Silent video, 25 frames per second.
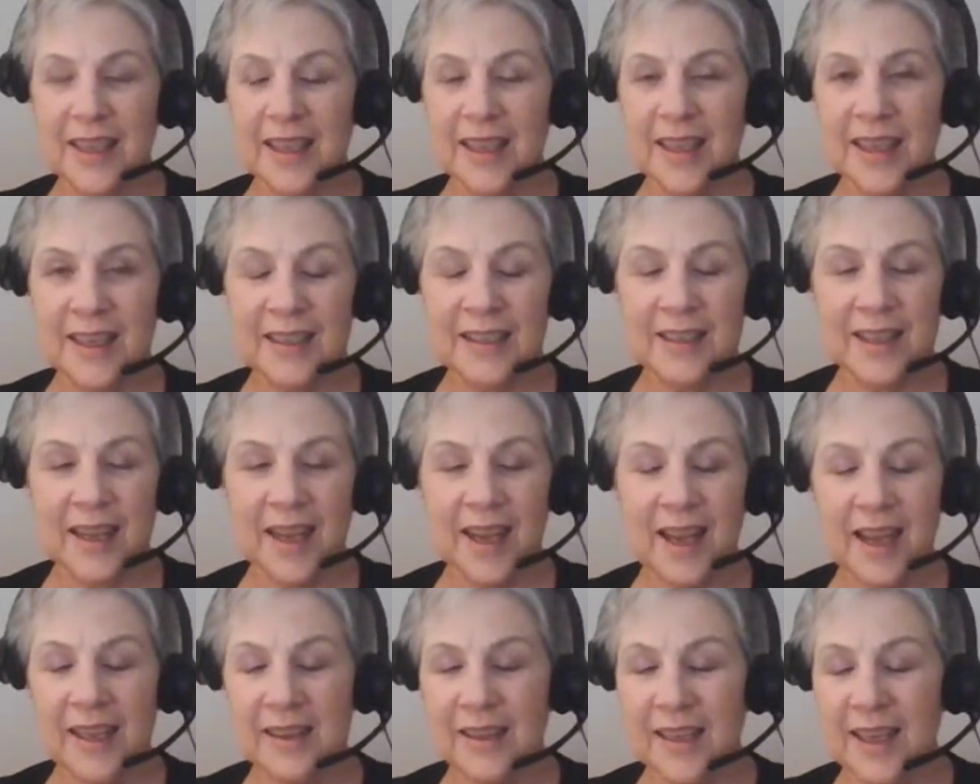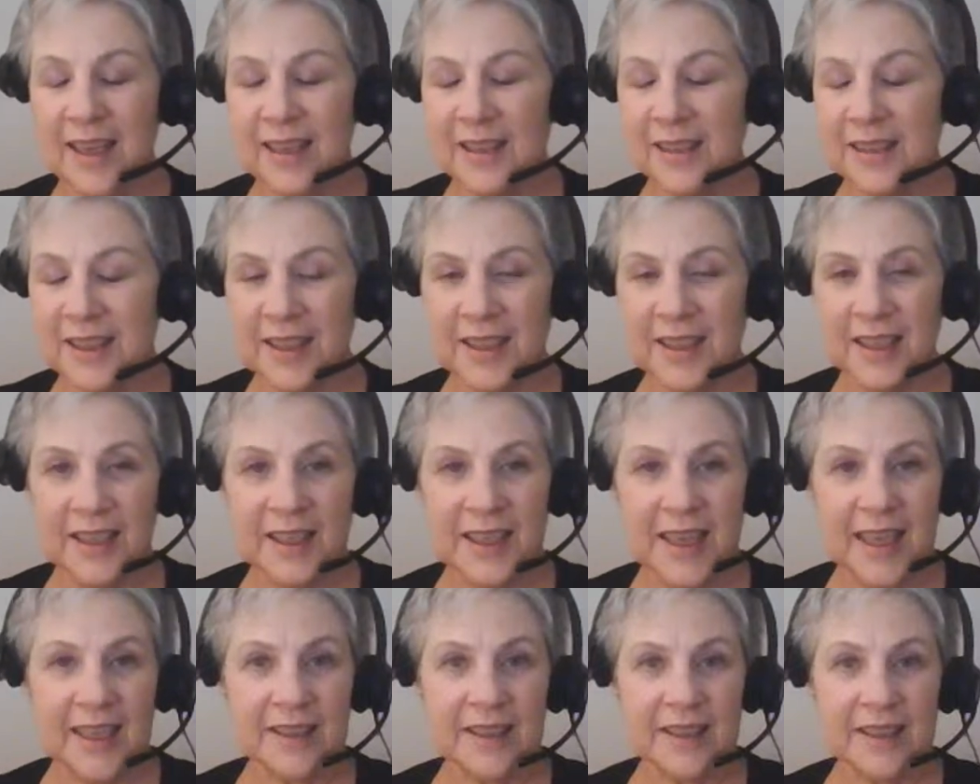and I like to
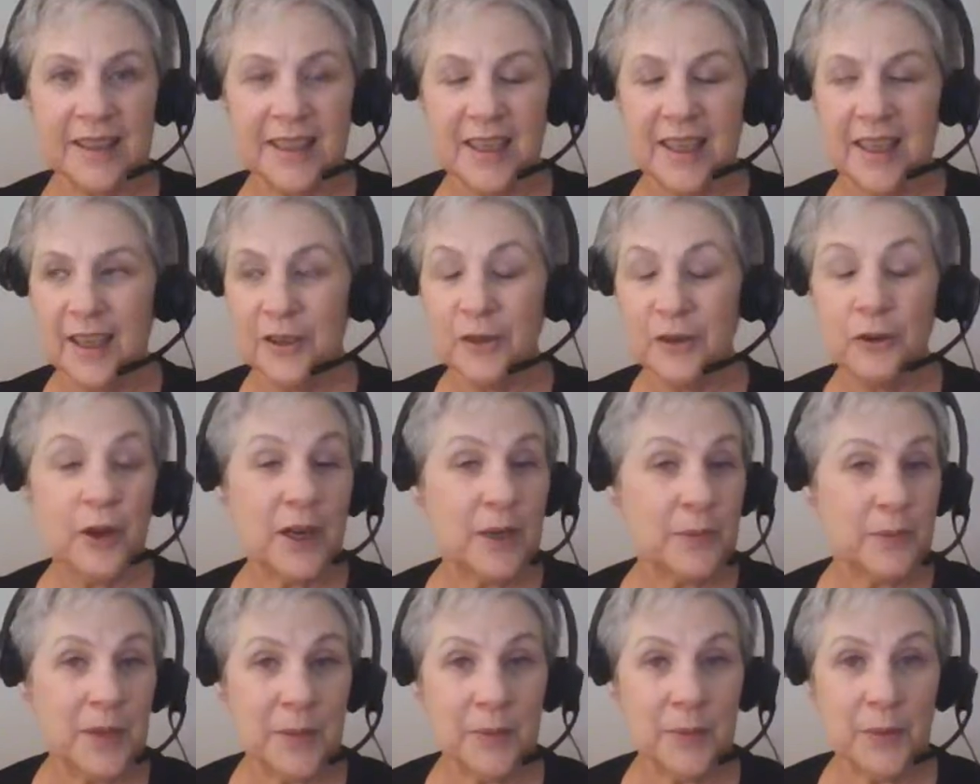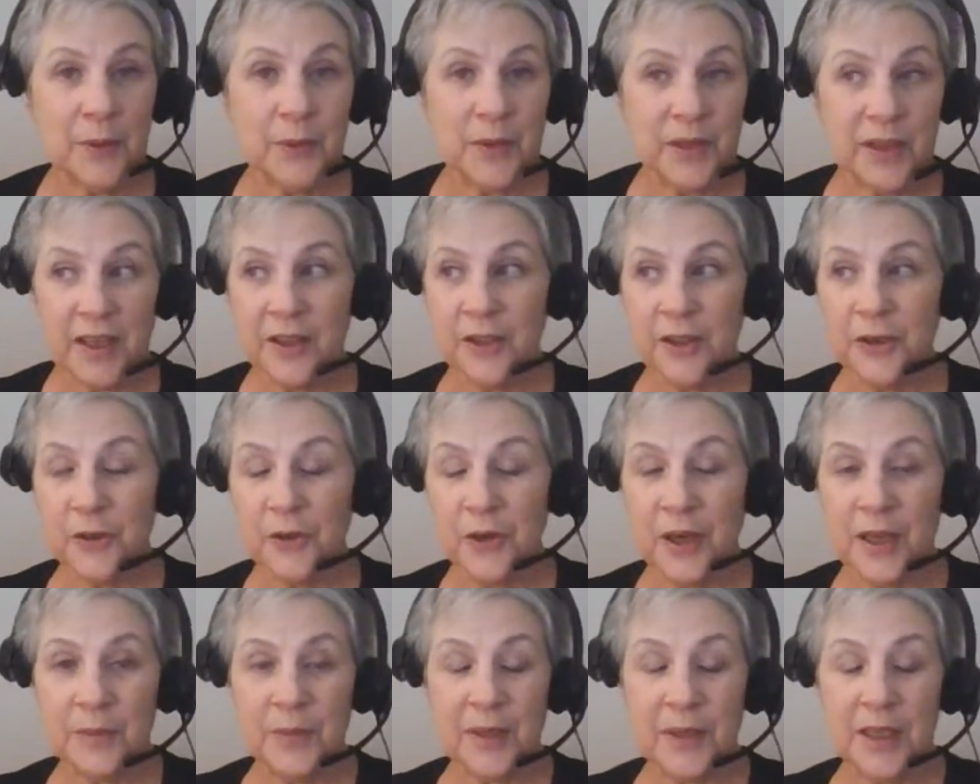connect great people with other
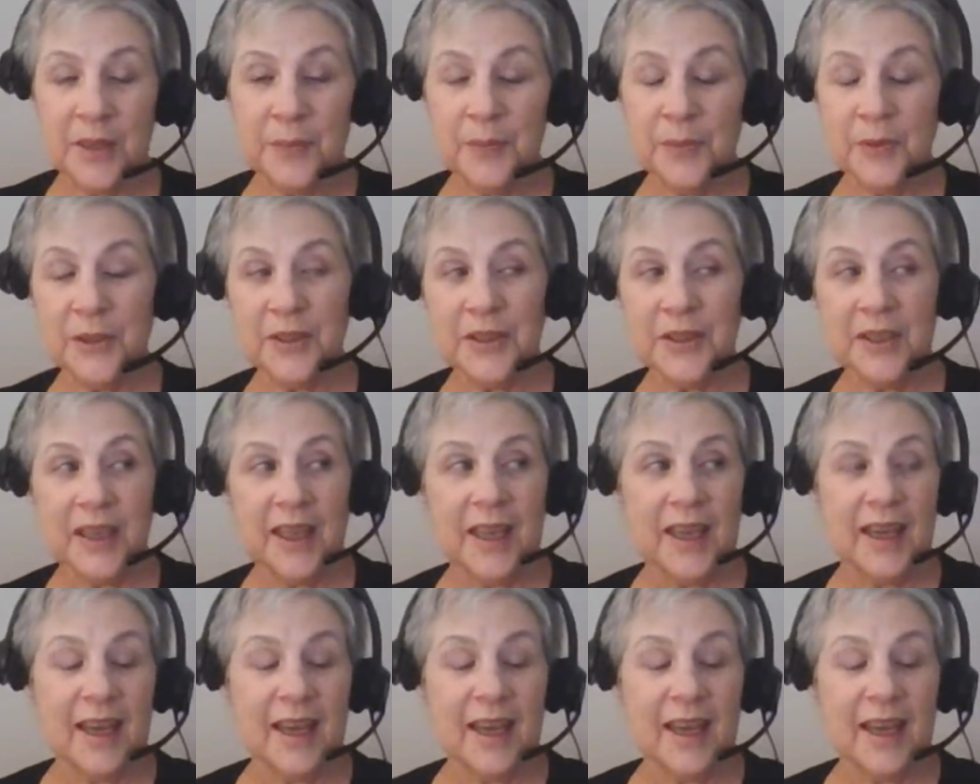great people.